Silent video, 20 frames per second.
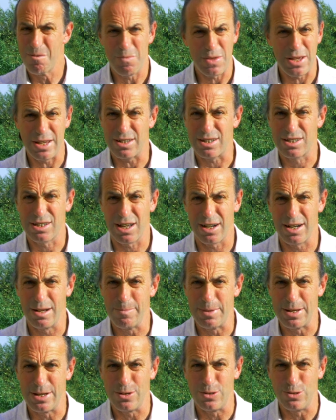it's going to
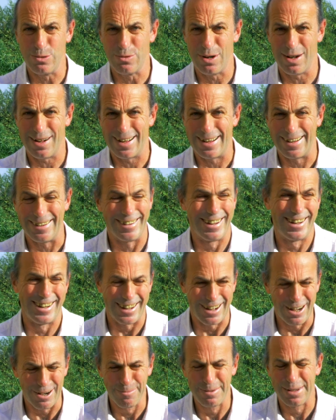be all right,
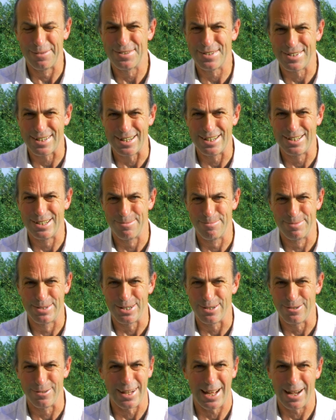and we've seen them
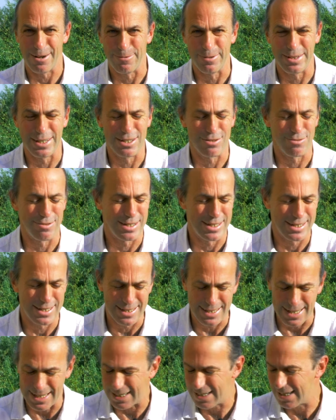do that with these
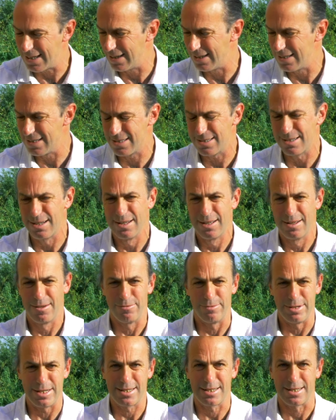ridiculous
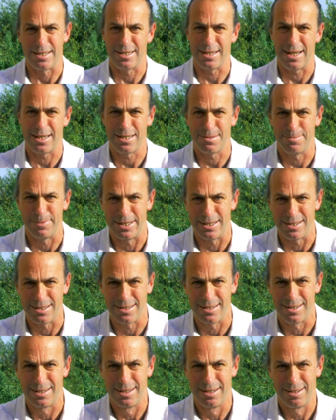risk
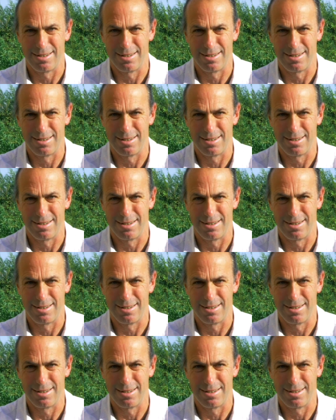assessments,